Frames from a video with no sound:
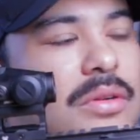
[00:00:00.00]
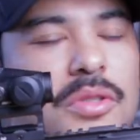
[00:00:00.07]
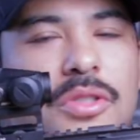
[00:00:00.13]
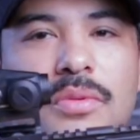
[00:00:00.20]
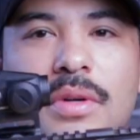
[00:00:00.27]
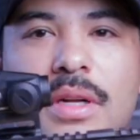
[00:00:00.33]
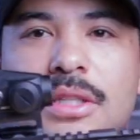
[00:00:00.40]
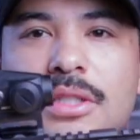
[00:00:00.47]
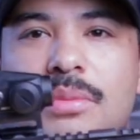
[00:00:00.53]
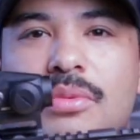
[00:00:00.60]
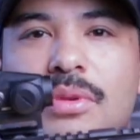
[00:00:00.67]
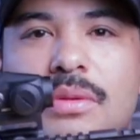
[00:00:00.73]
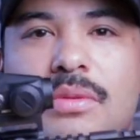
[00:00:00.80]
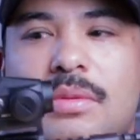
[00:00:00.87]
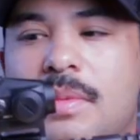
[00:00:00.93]
which one I should
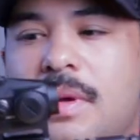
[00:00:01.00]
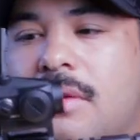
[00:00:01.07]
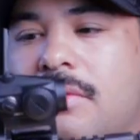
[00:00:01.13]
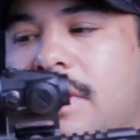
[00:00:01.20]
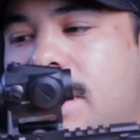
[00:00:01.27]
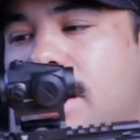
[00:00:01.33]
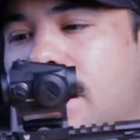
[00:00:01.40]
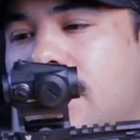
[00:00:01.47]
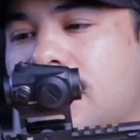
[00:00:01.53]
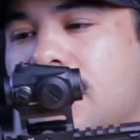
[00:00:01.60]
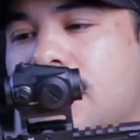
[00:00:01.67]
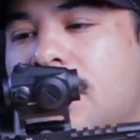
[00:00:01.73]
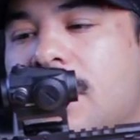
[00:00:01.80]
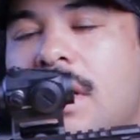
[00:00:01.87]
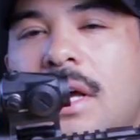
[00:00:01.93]
bring with me on
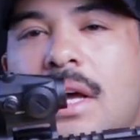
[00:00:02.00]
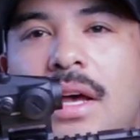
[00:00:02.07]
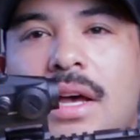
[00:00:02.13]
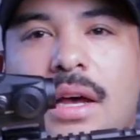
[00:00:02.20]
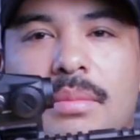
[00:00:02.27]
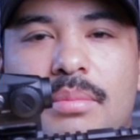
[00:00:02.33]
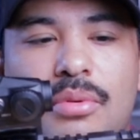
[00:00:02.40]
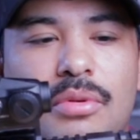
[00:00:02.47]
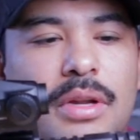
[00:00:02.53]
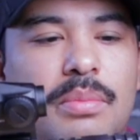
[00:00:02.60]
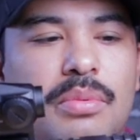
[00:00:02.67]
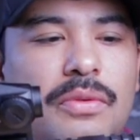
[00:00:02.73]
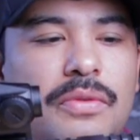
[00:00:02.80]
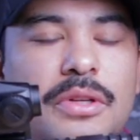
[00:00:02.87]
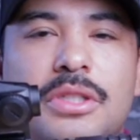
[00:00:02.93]
vacation. I'm pretty
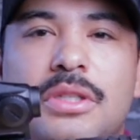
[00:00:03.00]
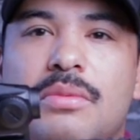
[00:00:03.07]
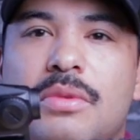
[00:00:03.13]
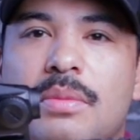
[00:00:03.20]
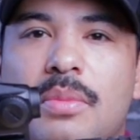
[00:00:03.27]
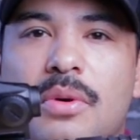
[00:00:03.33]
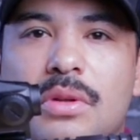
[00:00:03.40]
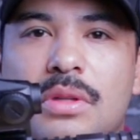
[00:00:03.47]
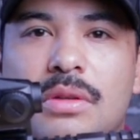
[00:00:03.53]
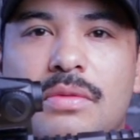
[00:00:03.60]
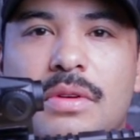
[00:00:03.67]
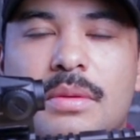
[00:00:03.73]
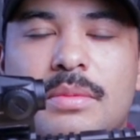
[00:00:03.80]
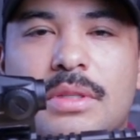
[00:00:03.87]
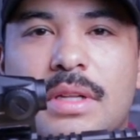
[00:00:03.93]
proficient with both of
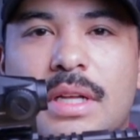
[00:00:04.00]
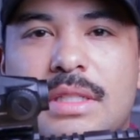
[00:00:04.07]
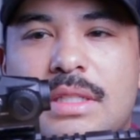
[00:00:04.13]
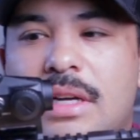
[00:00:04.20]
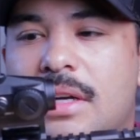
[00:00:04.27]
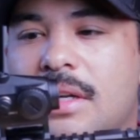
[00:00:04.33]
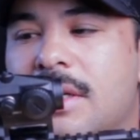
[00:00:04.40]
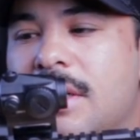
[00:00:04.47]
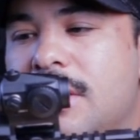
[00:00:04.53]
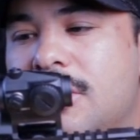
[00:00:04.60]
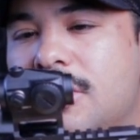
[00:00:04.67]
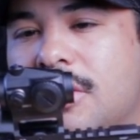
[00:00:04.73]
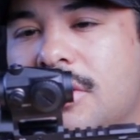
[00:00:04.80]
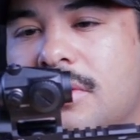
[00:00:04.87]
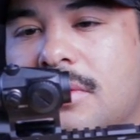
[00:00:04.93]
them, so that's not an
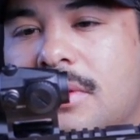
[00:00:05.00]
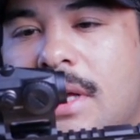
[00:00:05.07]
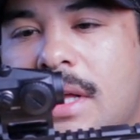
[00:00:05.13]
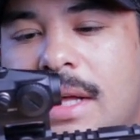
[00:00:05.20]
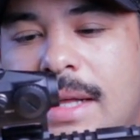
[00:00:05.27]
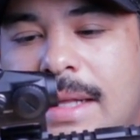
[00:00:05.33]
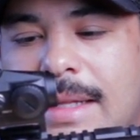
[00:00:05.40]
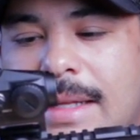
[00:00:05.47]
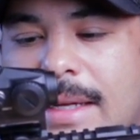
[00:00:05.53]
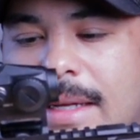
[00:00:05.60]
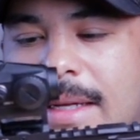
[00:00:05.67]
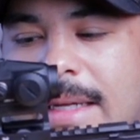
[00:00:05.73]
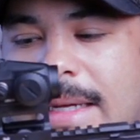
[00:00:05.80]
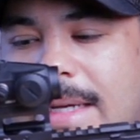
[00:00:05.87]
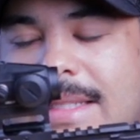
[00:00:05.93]
issue.
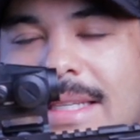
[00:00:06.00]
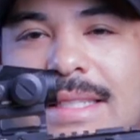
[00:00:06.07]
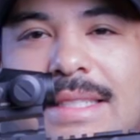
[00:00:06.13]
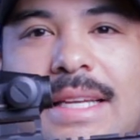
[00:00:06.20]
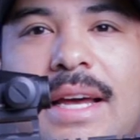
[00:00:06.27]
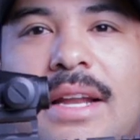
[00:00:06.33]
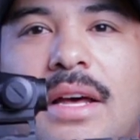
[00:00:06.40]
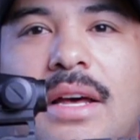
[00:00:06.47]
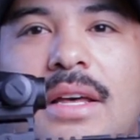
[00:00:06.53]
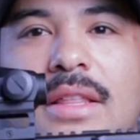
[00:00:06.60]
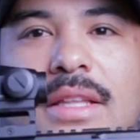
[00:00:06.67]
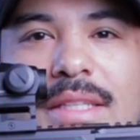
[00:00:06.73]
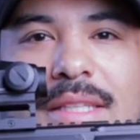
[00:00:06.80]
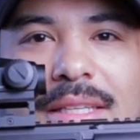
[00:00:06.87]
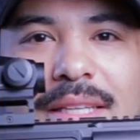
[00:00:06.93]
As I said,
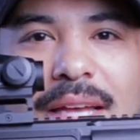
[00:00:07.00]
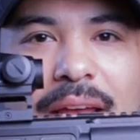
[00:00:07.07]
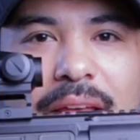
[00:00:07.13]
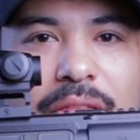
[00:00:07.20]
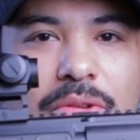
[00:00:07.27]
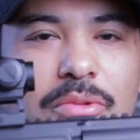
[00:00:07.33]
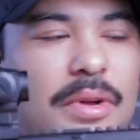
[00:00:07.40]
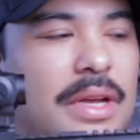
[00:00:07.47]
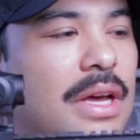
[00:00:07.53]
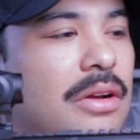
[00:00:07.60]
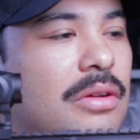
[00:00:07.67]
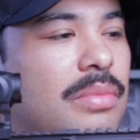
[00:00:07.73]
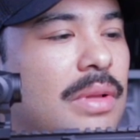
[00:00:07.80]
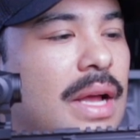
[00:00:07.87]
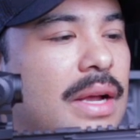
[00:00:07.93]
this is a
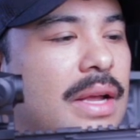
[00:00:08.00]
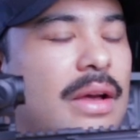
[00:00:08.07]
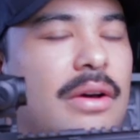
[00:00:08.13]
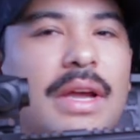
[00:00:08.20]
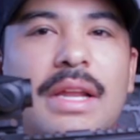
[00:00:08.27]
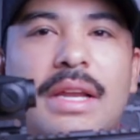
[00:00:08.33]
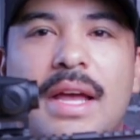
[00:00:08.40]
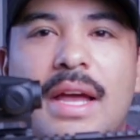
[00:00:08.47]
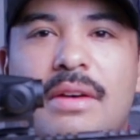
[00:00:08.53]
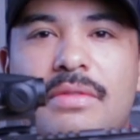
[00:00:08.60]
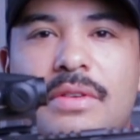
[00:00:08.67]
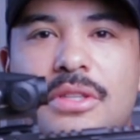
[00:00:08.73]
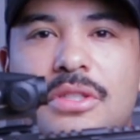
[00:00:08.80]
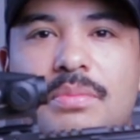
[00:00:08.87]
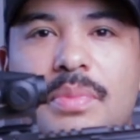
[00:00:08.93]
300 blackout,
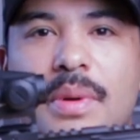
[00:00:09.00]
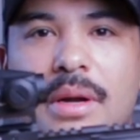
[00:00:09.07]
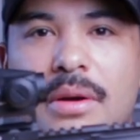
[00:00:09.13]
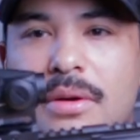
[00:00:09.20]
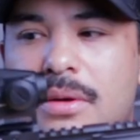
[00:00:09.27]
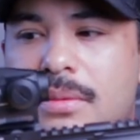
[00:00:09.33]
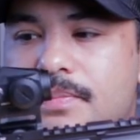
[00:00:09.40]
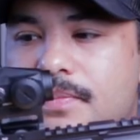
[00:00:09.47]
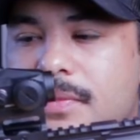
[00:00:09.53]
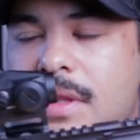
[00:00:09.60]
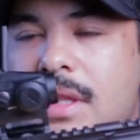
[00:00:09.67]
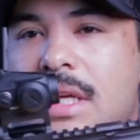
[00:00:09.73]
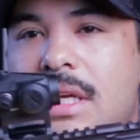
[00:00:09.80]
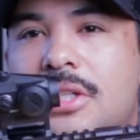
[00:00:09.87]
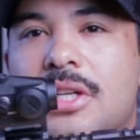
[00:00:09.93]
8.5-inch barrel.
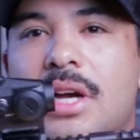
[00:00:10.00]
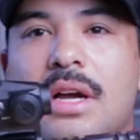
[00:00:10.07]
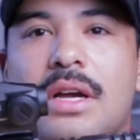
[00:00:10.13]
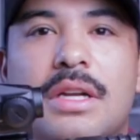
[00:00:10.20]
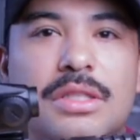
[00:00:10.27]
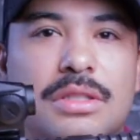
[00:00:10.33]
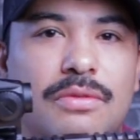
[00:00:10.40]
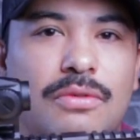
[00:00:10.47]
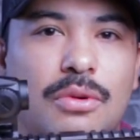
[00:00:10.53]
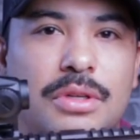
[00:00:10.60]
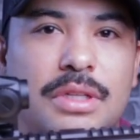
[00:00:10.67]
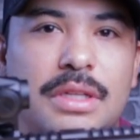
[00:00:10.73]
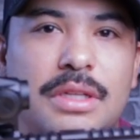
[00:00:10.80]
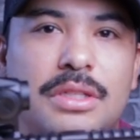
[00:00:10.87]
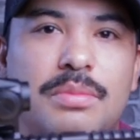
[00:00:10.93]
The shotgun is a
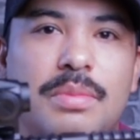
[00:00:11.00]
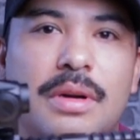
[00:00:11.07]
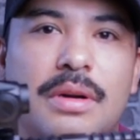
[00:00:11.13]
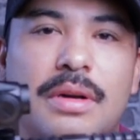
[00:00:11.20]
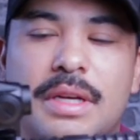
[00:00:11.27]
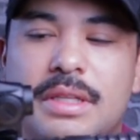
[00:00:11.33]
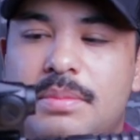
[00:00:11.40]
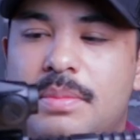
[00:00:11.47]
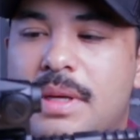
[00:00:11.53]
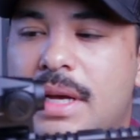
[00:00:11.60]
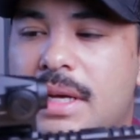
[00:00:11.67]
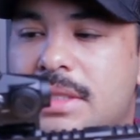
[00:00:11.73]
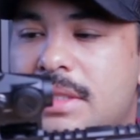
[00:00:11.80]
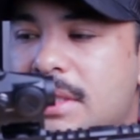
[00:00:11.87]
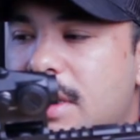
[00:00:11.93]
14-inch barrel
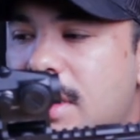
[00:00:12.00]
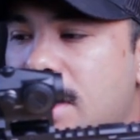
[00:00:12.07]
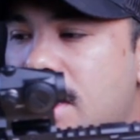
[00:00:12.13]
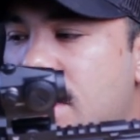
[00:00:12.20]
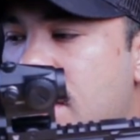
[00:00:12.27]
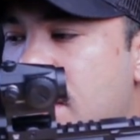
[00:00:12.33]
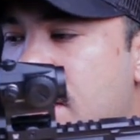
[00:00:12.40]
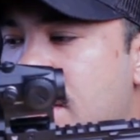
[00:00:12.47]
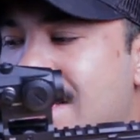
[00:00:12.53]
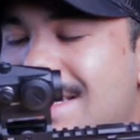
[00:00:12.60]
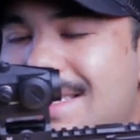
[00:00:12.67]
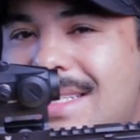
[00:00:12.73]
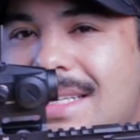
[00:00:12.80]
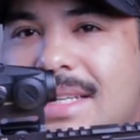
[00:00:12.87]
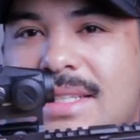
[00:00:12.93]
SBS.
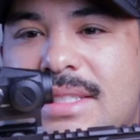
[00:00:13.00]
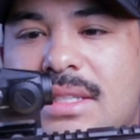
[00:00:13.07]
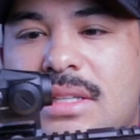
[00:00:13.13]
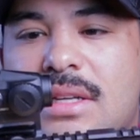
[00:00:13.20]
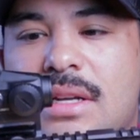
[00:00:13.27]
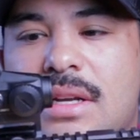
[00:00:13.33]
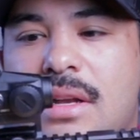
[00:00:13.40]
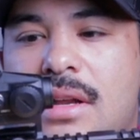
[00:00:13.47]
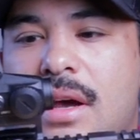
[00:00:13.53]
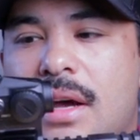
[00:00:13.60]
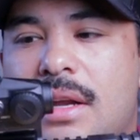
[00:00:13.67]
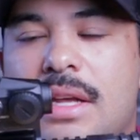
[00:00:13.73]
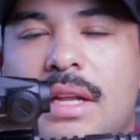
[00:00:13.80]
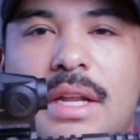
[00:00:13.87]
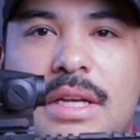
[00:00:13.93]
This is
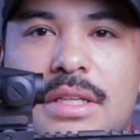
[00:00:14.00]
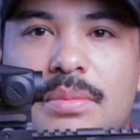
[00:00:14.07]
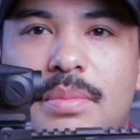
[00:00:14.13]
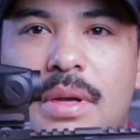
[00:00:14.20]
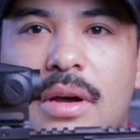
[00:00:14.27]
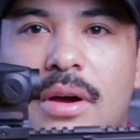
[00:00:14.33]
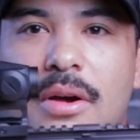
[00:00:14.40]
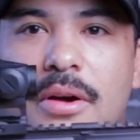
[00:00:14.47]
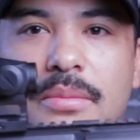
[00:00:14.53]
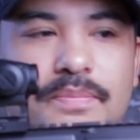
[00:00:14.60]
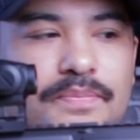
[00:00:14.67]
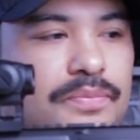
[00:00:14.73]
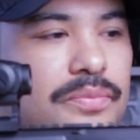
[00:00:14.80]
not an SBR.